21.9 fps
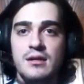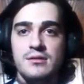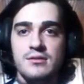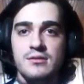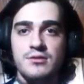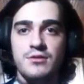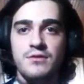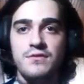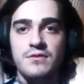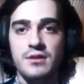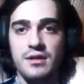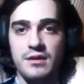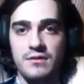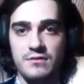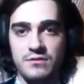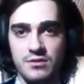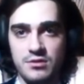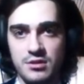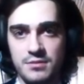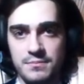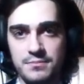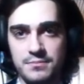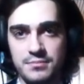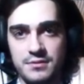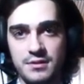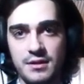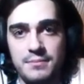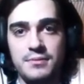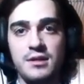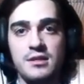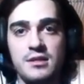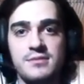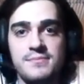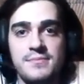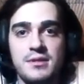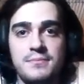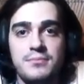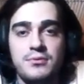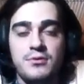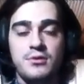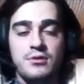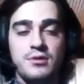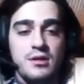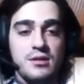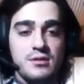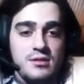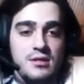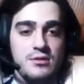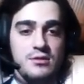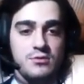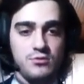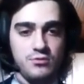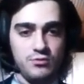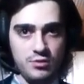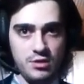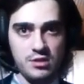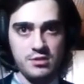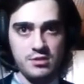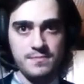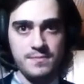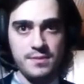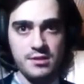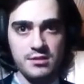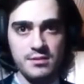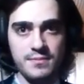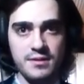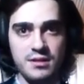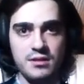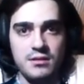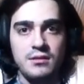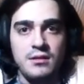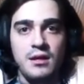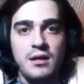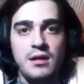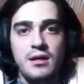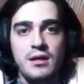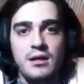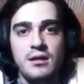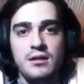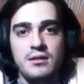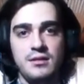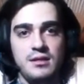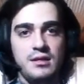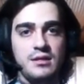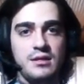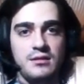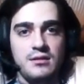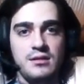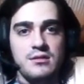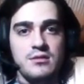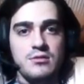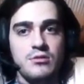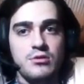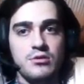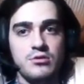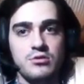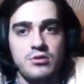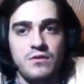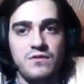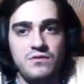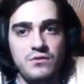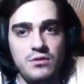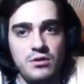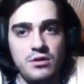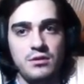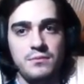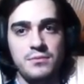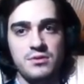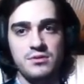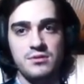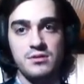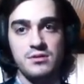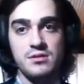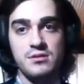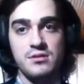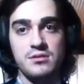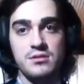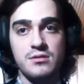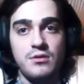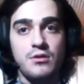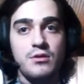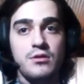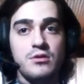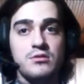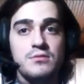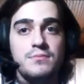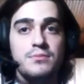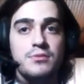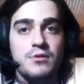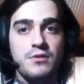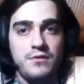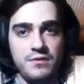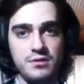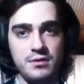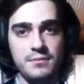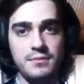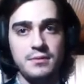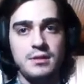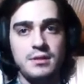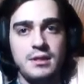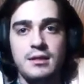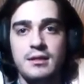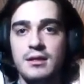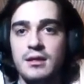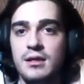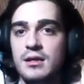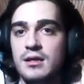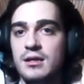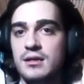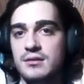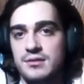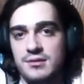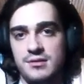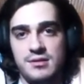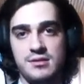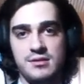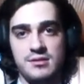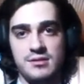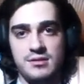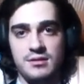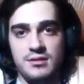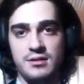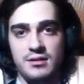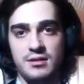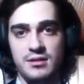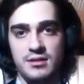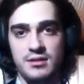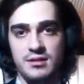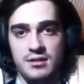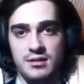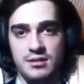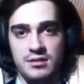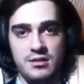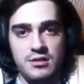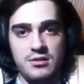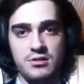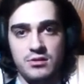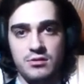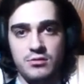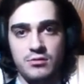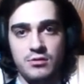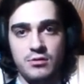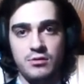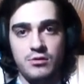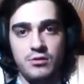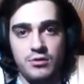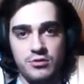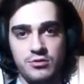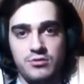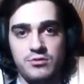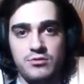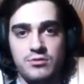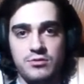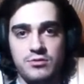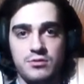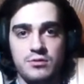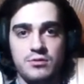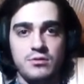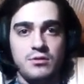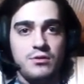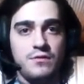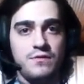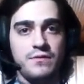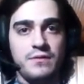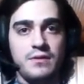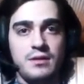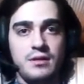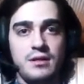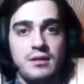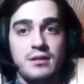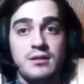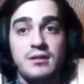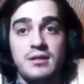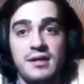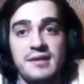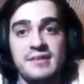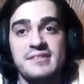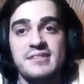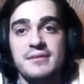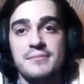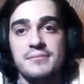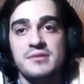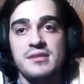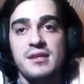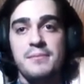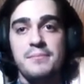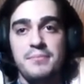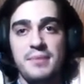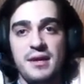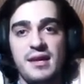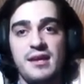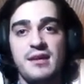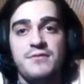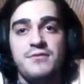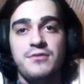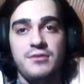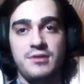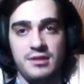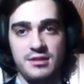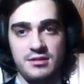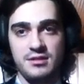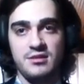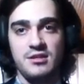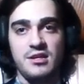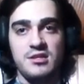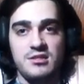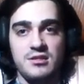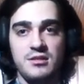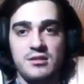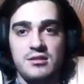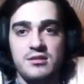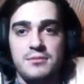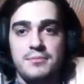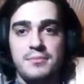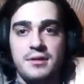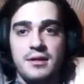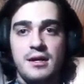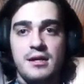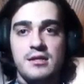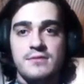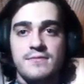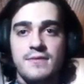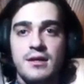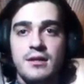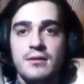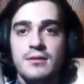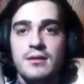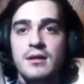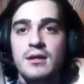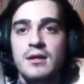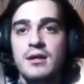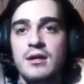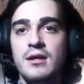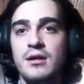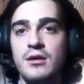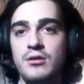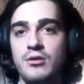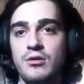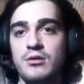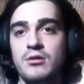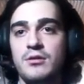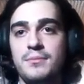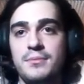often have to ship replacement products as soon as possible. The increased cost of doing businesses hurts profitably. This is addition to the cost of clearing customs and paying for international shipping as well. Your